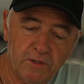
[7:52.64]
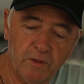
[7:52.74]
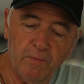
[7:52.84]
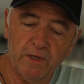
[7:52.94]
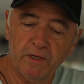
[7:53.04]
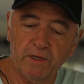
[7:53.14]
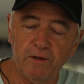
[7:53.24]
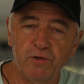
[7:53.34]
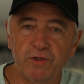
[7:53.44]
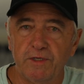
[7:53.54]
So my
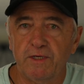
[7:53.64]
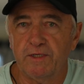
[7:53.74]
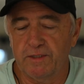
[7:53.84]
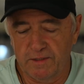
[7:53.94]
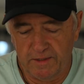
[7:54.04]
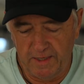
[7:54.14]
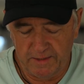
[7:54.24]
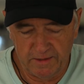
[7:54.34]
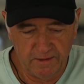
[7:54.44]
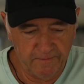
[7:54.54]
conclusion is
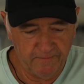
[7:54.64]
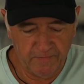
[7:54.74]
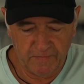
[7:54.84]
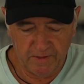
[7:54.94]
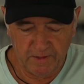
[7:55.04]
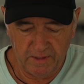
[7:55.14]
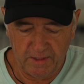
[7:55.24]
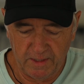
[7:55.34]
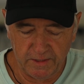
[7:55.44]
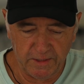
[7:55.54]
that
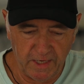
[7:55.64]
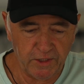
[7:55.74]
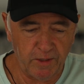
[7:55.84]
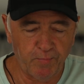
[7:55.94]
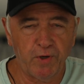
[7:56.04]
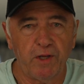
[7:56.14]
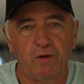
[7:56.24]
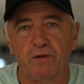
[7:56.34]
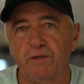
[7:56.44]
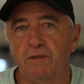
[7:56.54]
it's actually a pretty
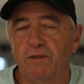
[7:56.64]
good